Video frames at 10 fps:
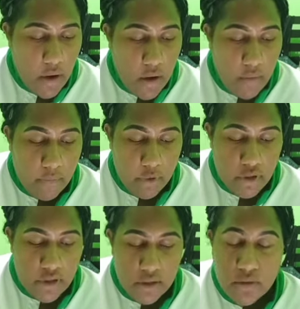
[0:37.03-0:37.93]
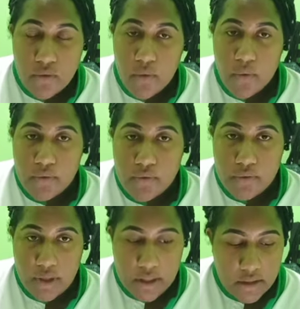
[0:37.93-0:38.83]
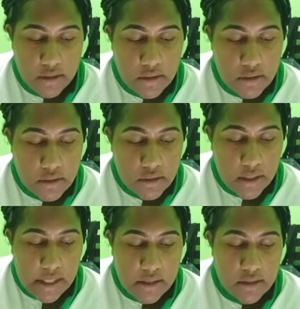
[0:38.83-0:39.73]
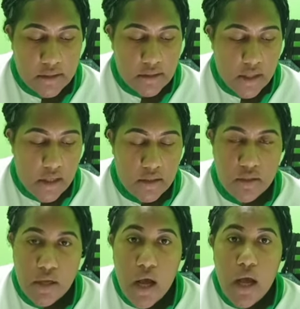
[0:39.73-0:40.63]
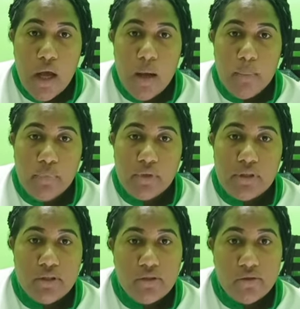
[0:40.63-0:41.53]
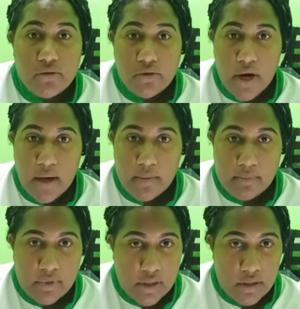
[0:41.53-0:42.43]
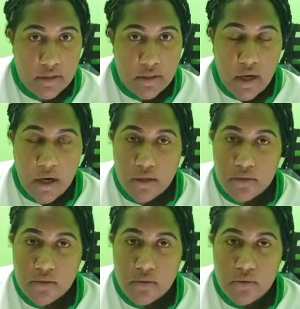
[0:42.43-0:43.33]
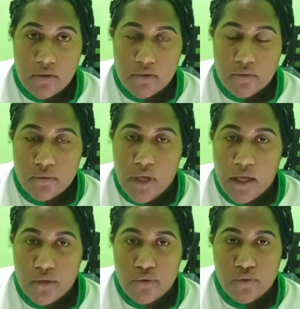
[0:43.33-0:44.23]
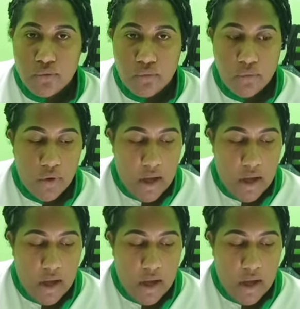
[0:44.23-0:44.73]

for just or authorized cases as prescribed in the Article 282